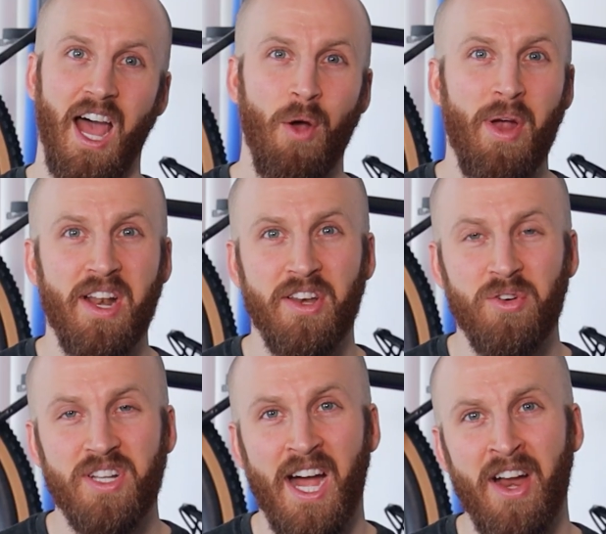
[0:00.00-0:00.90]
I weighed a new
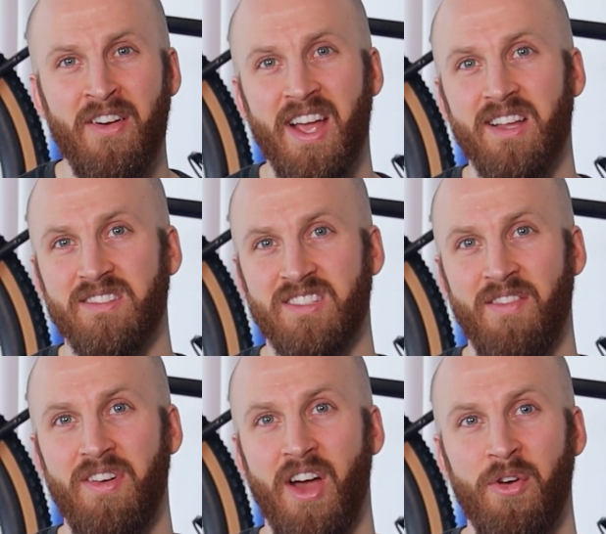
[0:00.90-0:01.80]
tire at
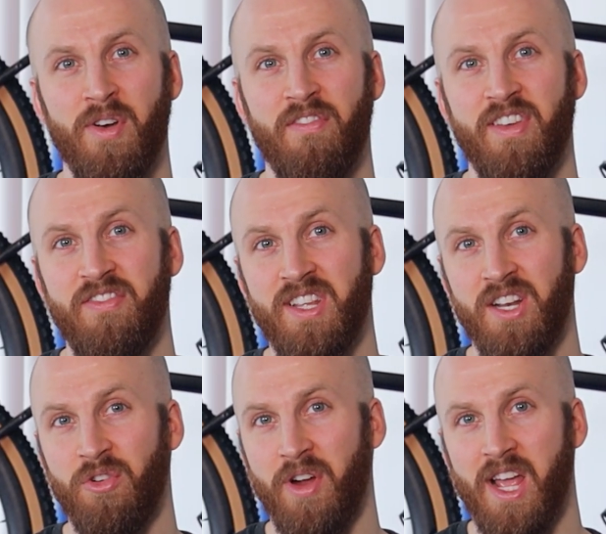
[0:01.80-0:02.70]

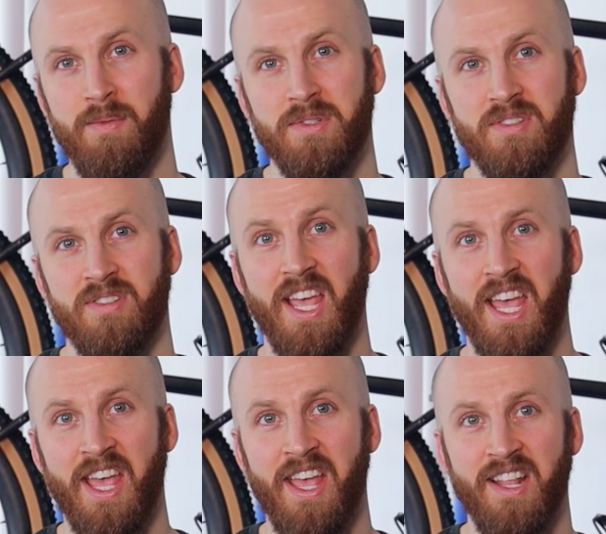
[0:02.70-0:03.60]
715 grams,
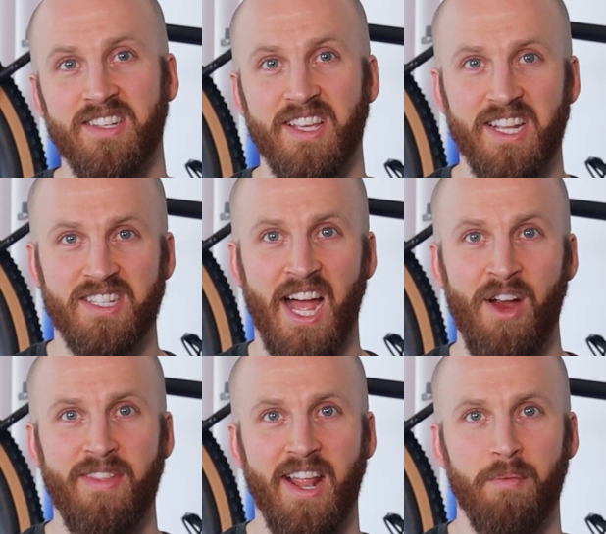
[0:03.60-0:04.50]
and a
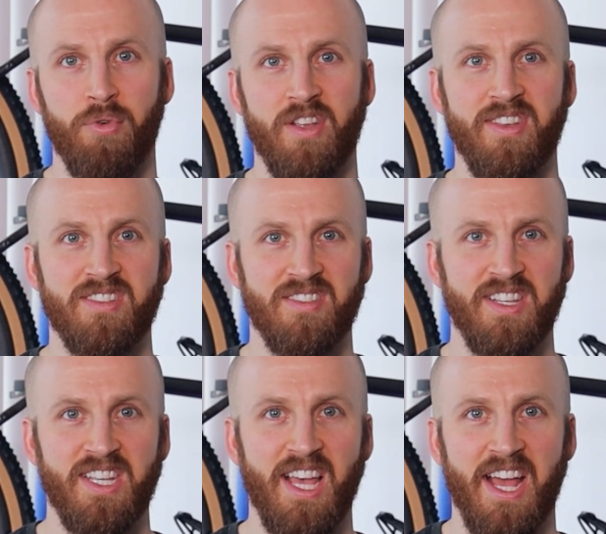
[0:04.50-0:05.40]
tire that had
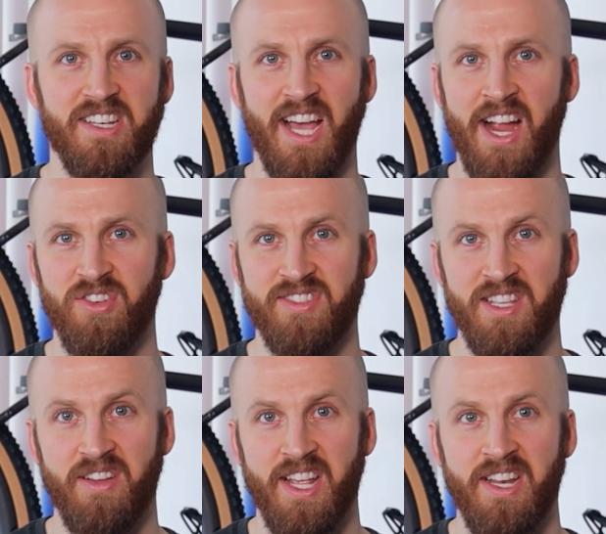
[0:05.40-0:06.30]
previously had tire
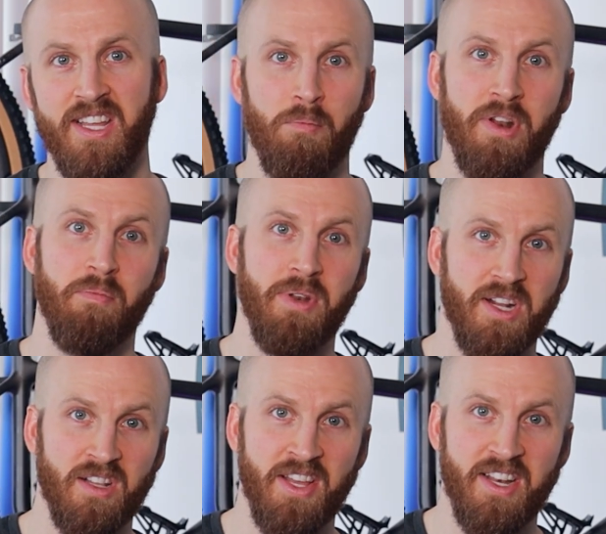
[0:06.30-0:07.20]
sealant in it but had been
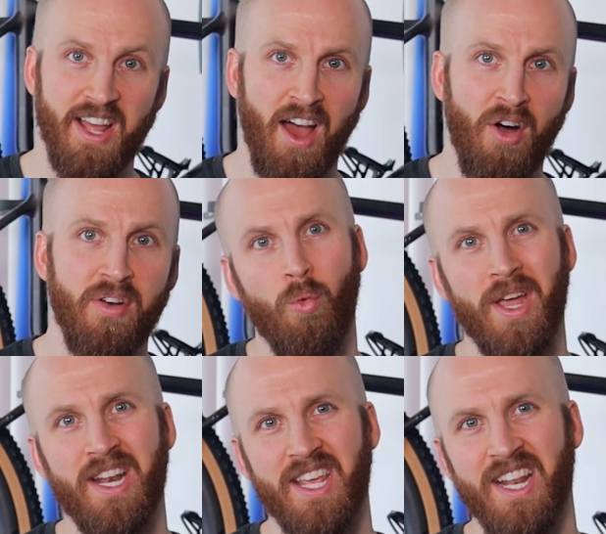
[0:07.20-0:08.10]
cleaned out
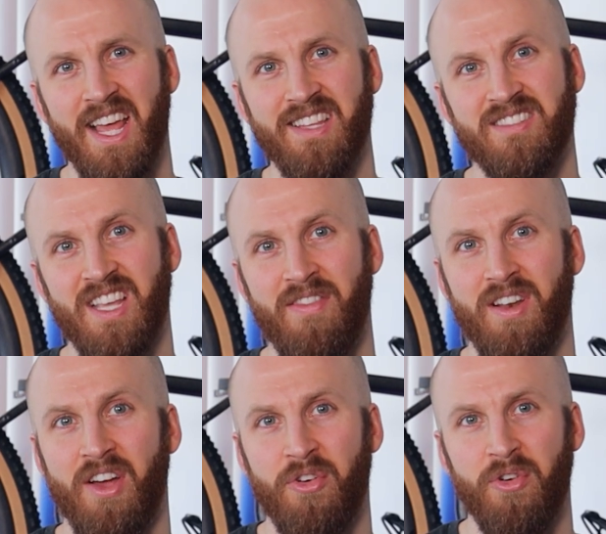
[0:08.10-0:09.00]
weighed in at
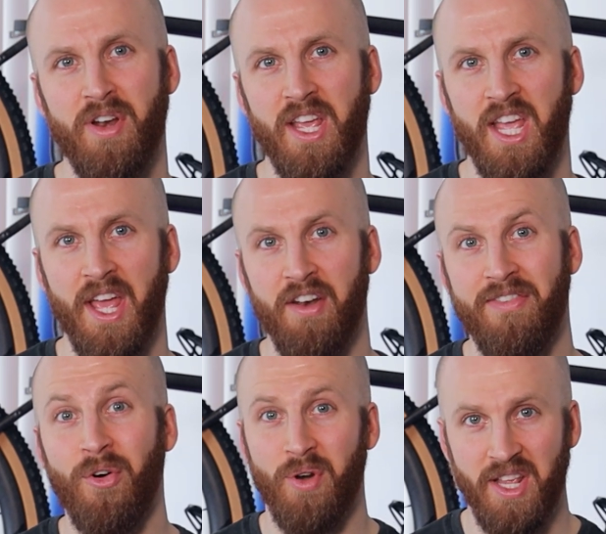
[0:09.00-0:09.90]

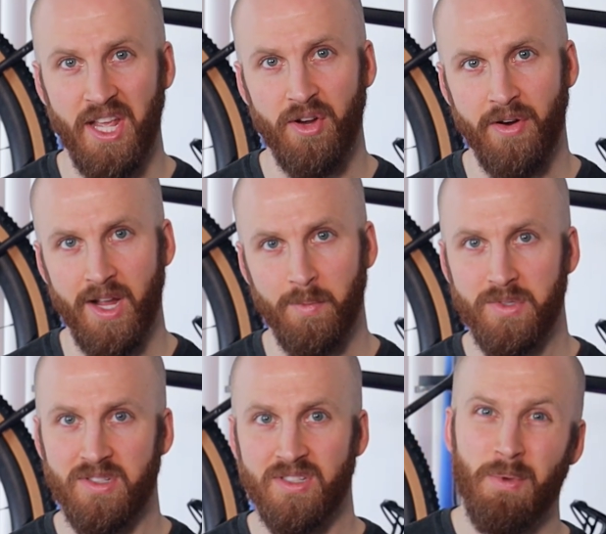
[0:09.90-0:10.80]
748 grams.